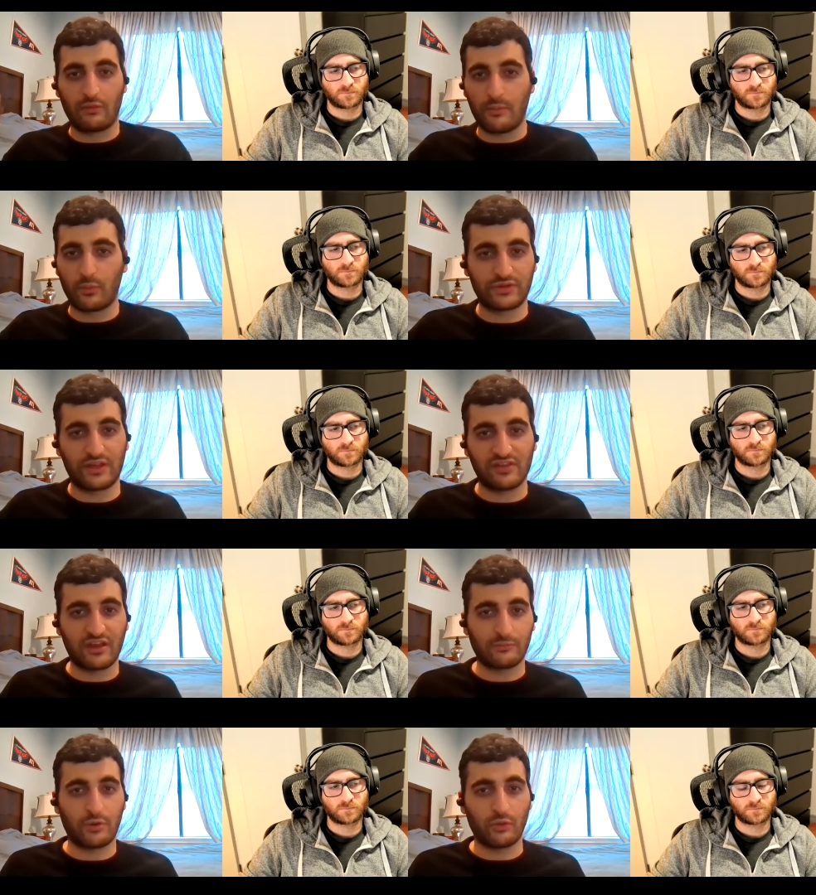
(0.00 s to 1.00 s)
Speaker 1: remember what that
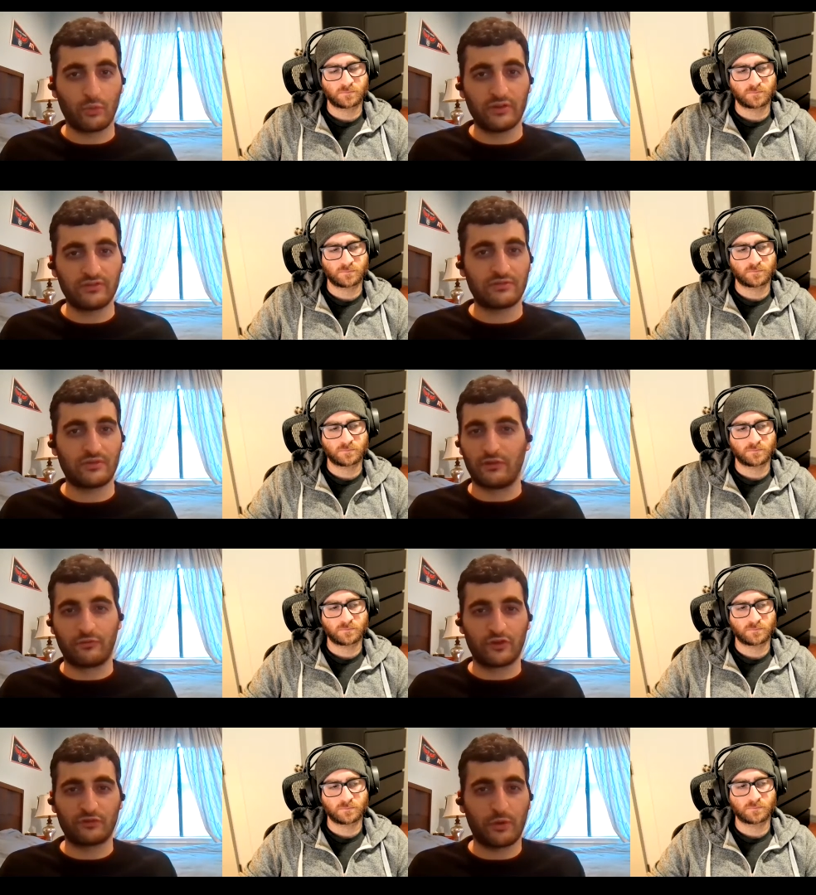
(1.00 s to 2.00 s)
second part was. And
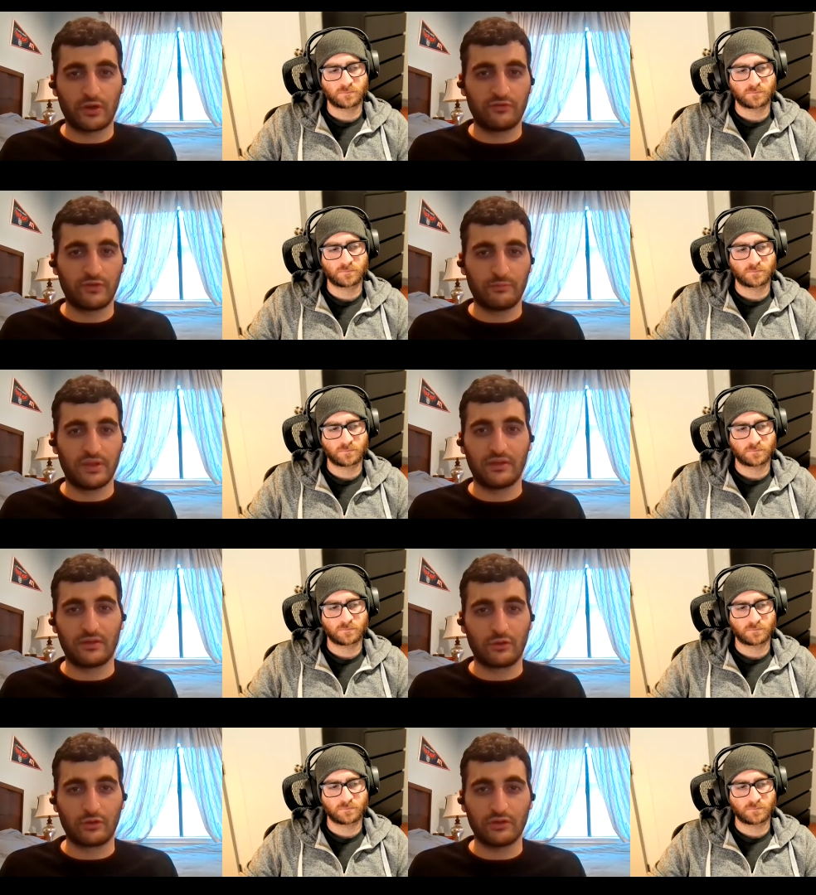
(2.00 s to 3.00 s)
the first part of it
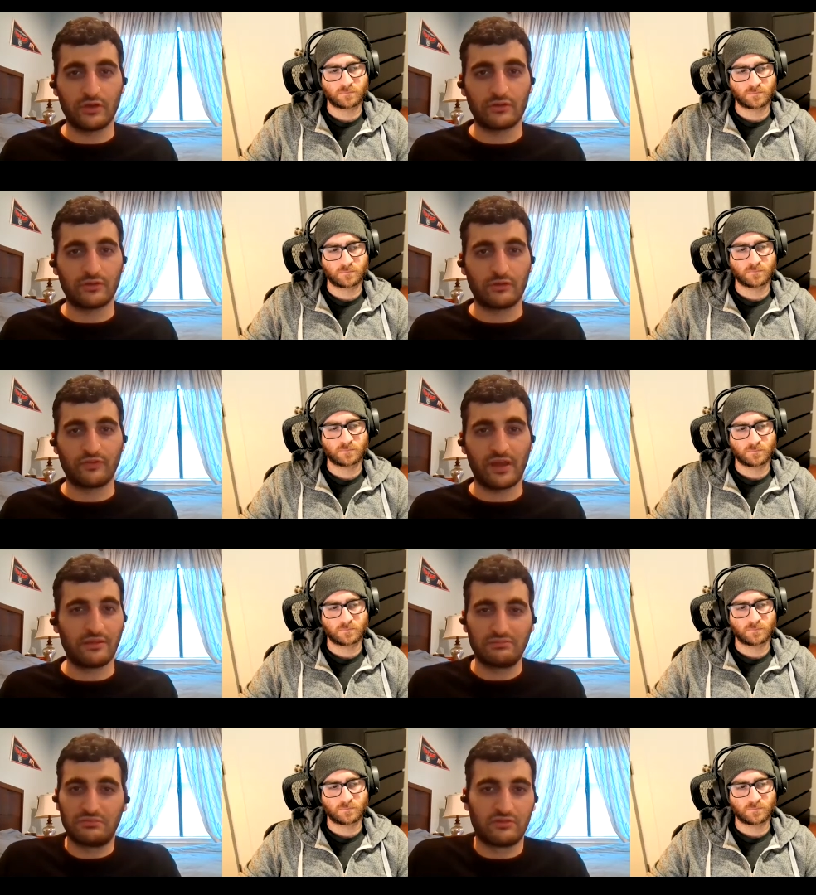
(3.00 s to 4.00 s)
being earlier in the
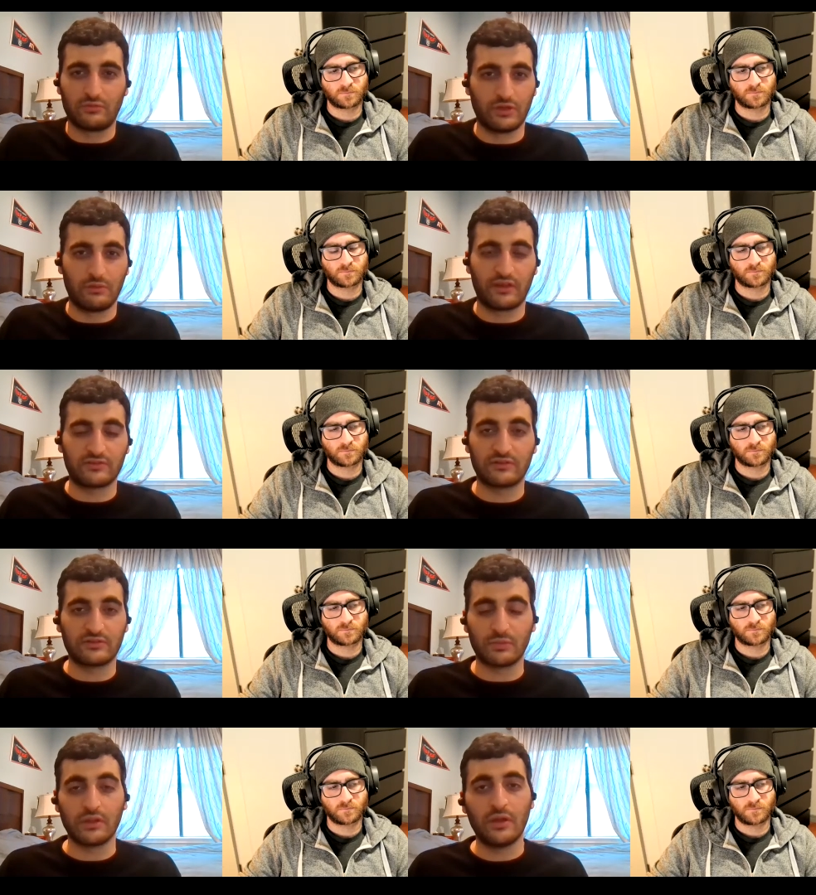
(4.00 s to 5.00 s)
fight doesn't really make sense
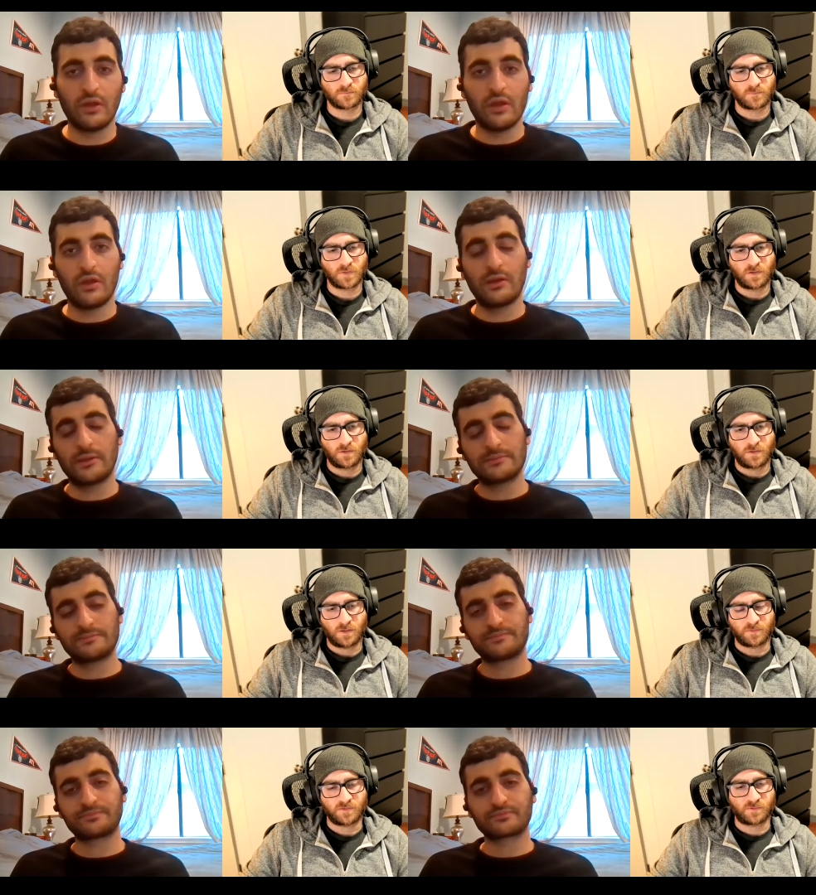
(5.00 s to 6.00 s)
to me.
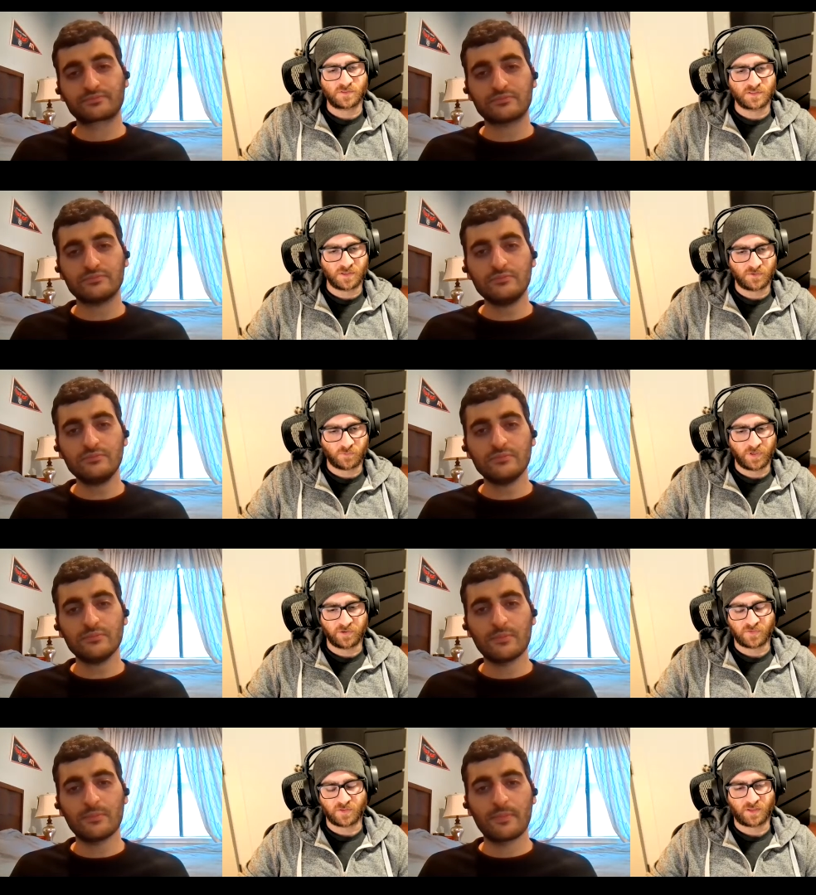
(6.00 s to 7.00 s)
Speaker 2: There was another
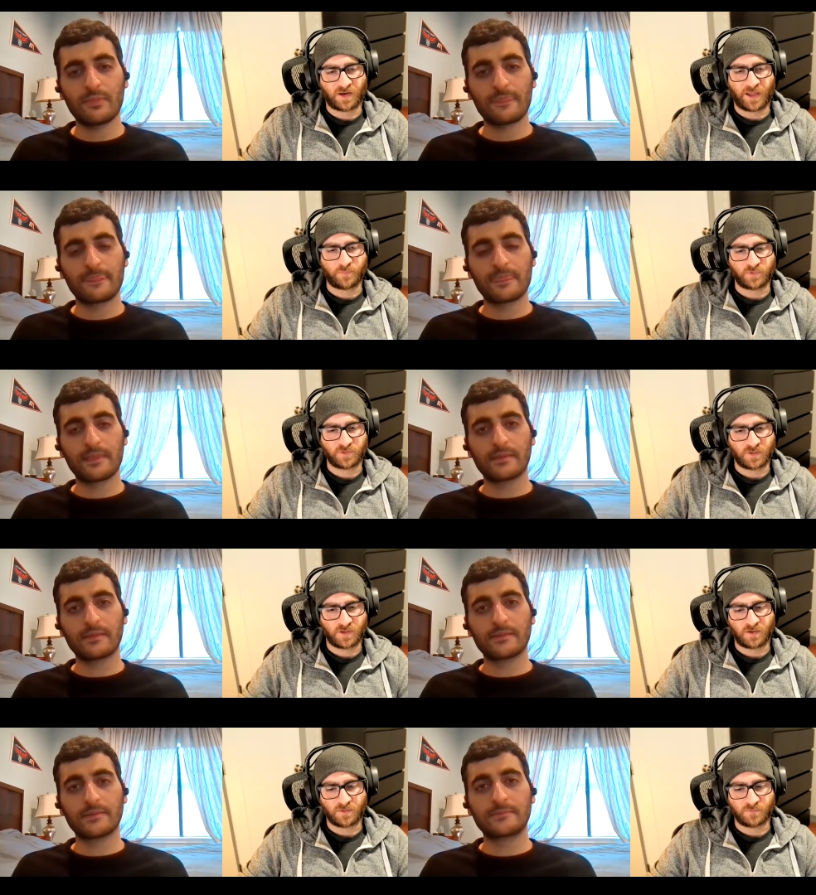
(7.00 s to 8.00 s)
weird thing that happened
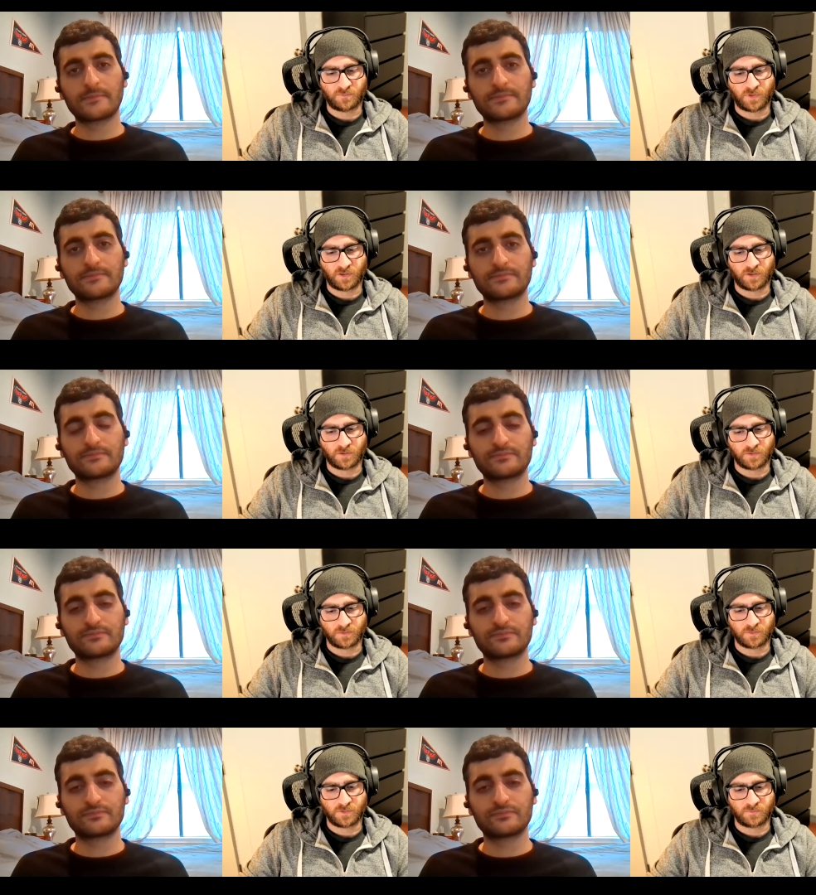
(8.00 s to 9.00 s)

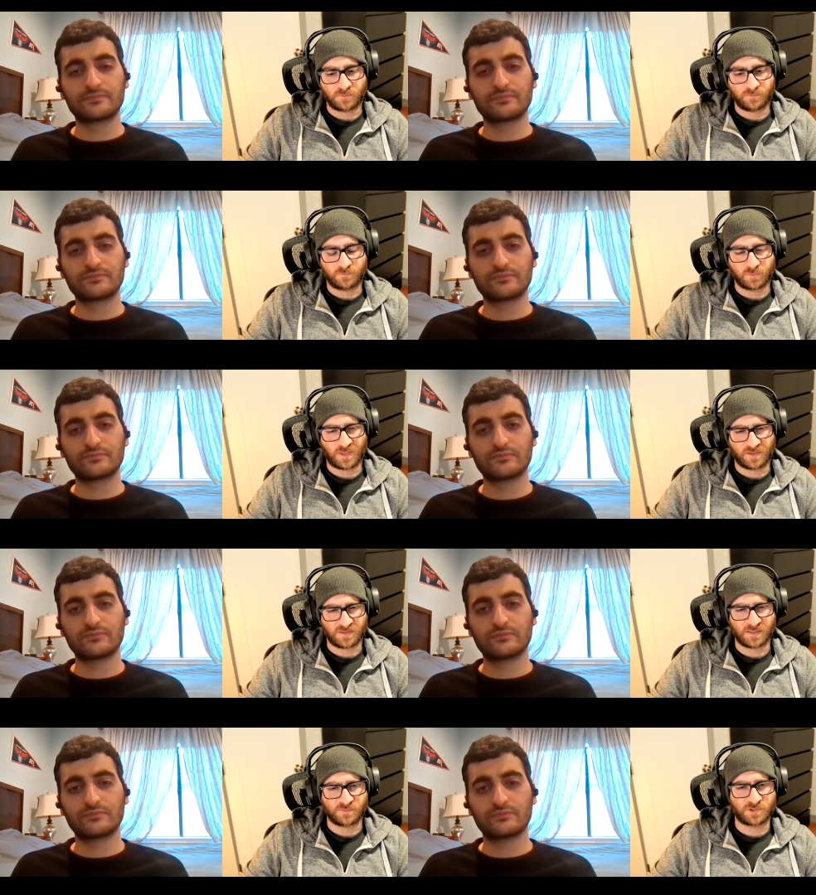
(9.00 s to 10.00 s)
where I think
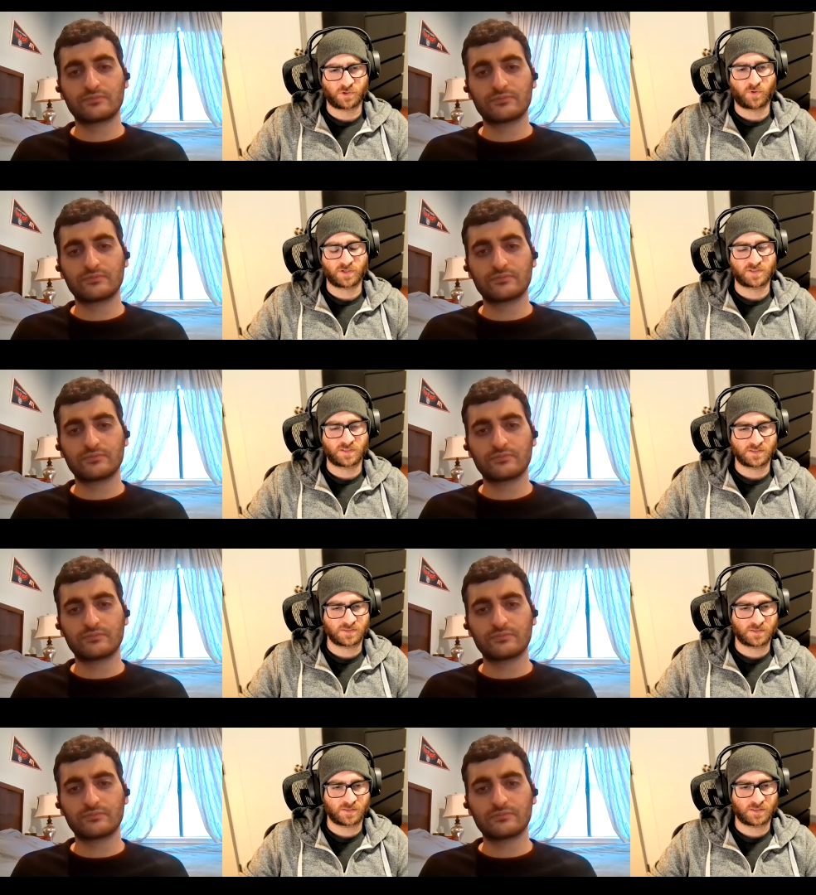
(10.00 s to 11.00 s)
his name's Joe
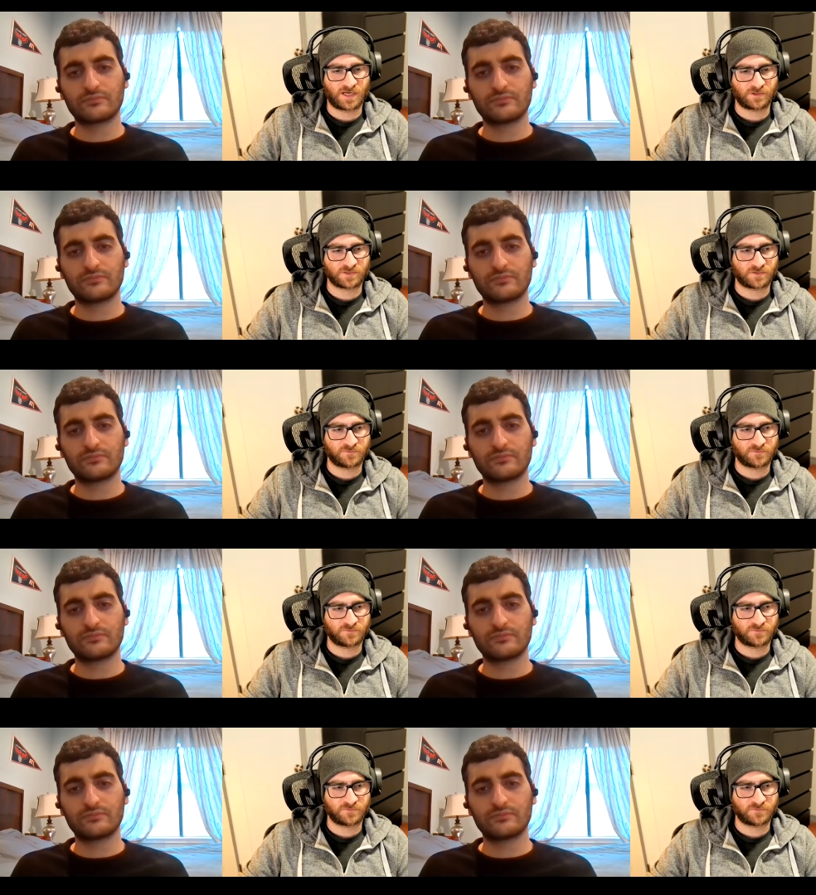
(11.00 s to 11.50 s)
Martinez, the announcer